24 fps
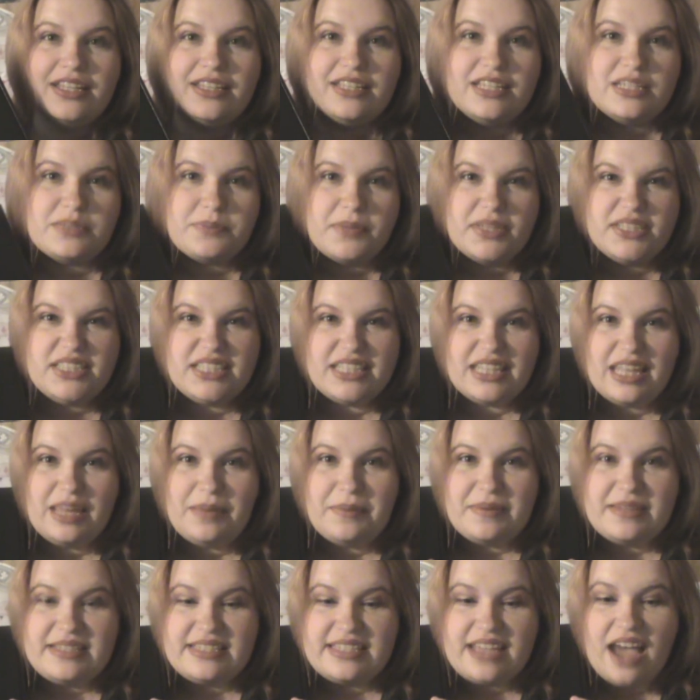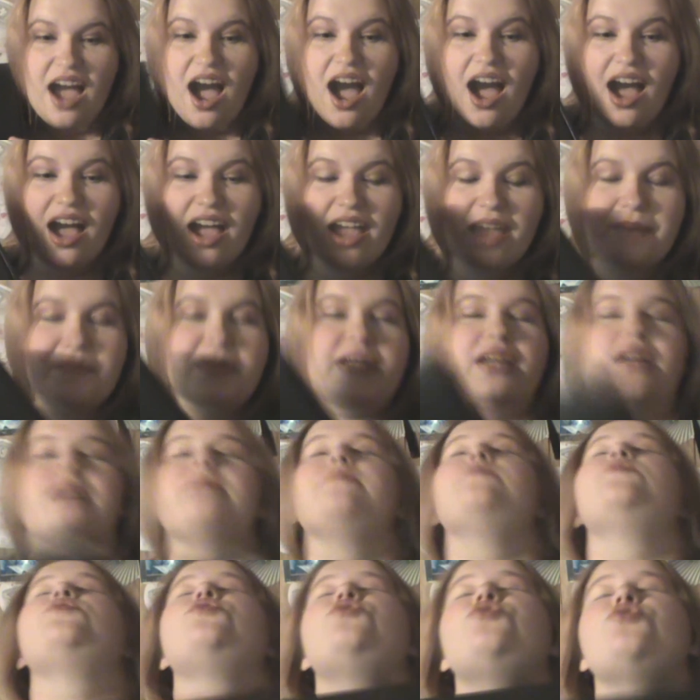This month's theme is time, and I
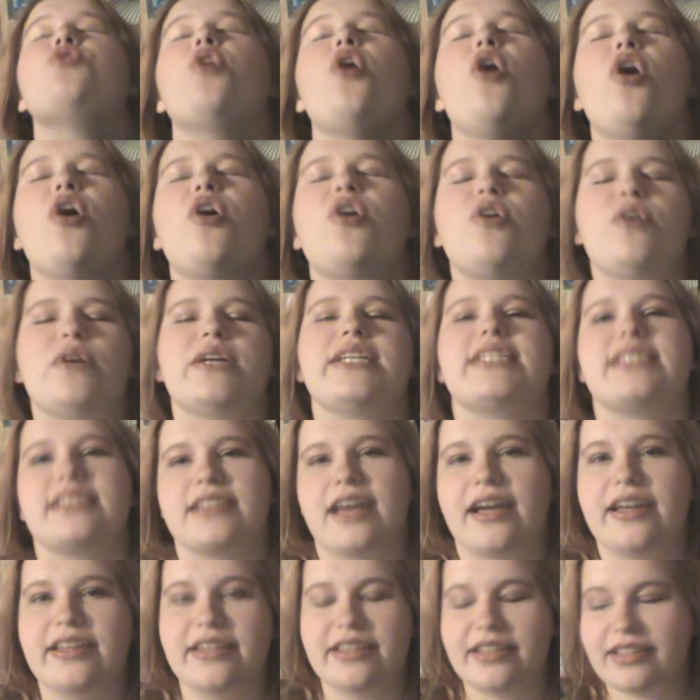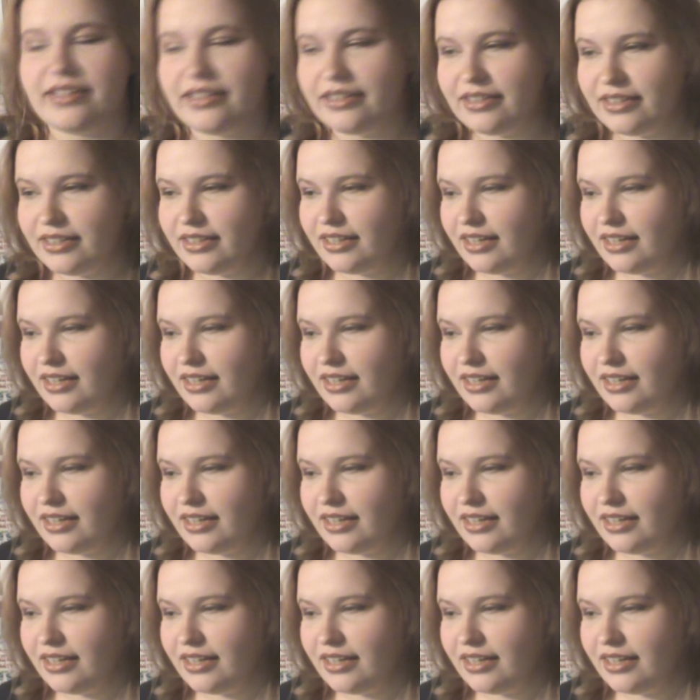am so excited.